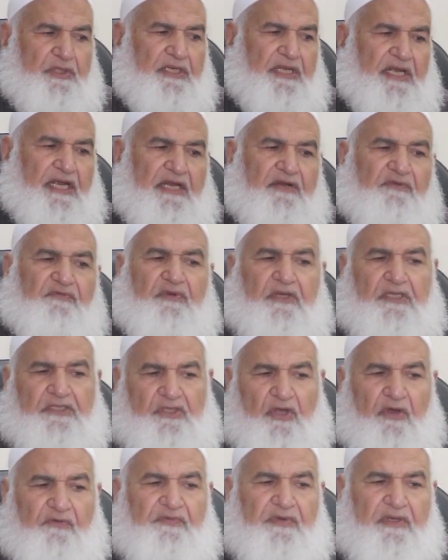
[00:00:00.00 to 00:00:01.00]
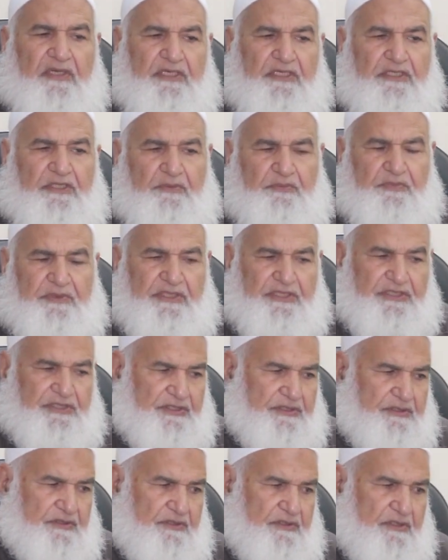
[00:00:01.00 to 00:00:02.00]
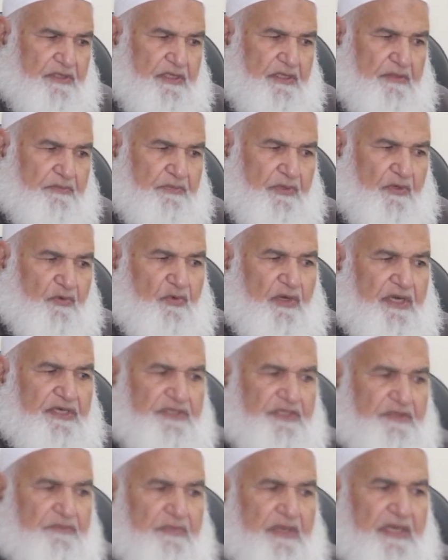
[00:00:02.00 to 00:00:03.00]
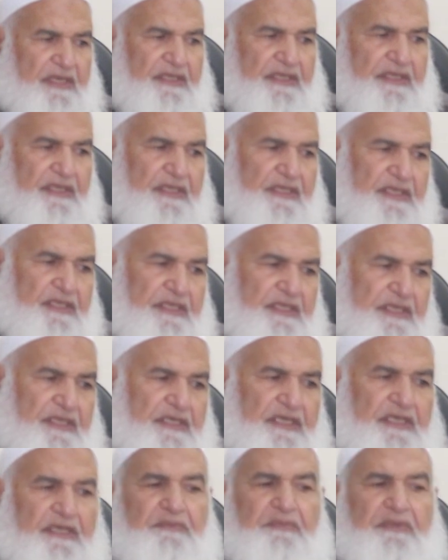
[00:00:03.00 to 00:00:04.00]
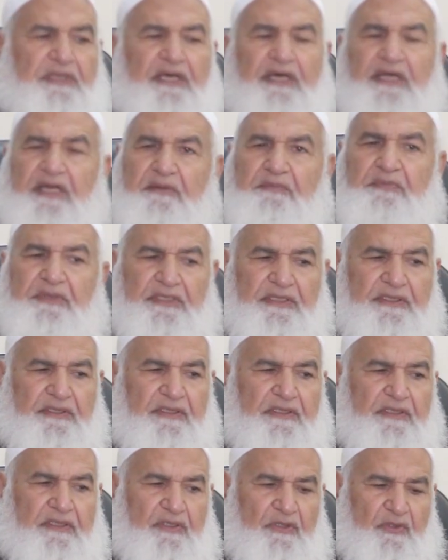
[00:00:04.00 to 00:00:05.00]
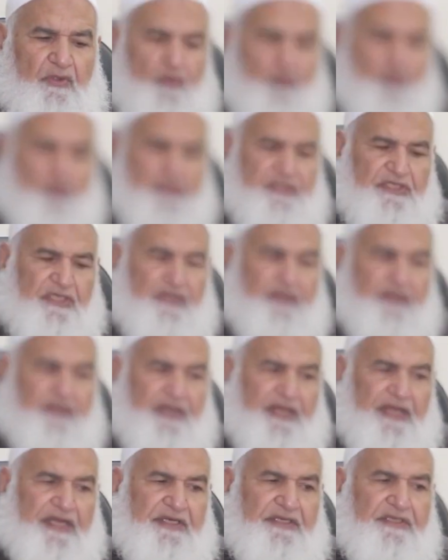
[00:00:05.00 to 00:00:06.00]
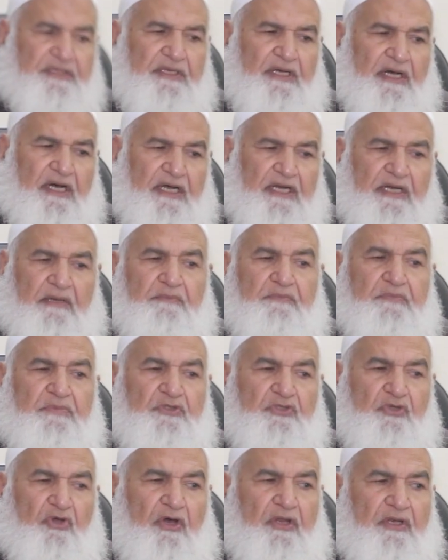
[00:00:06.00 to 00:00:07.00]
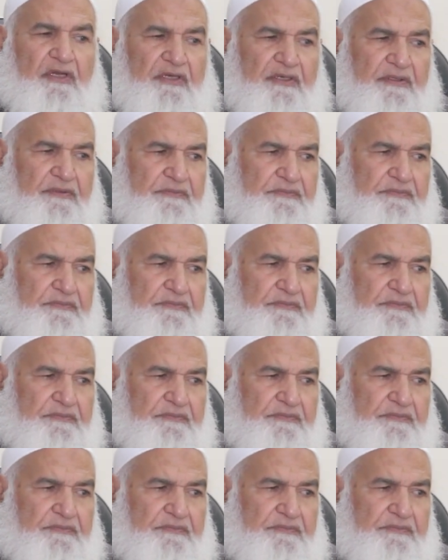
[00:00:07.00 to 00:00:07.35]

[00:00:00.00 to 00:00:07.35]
and philosophical interpretation provided by Ibn Arabi, who was a great Arab scholar.